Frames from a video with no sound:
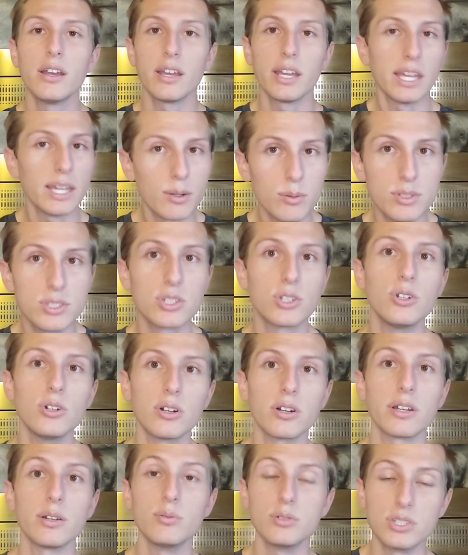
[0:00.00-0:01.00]
it was
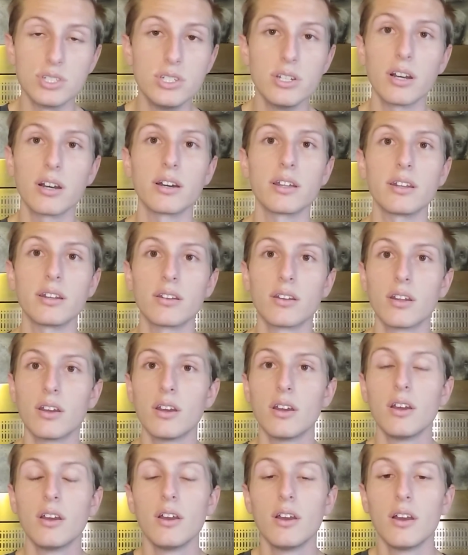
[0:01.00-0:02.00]
good, it was done.
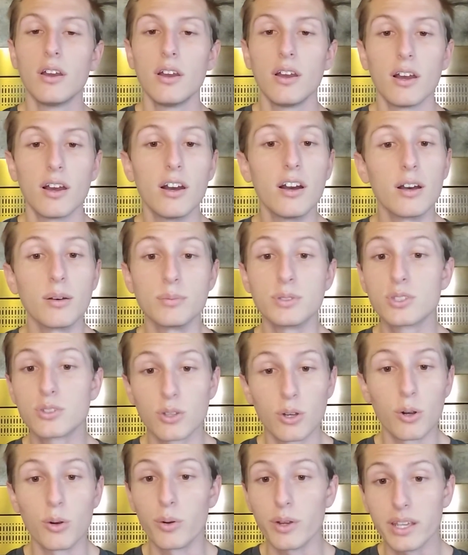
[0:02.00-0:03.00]

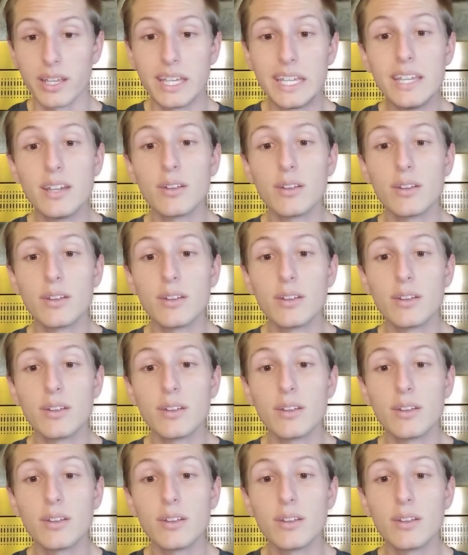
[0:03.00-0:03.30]
So he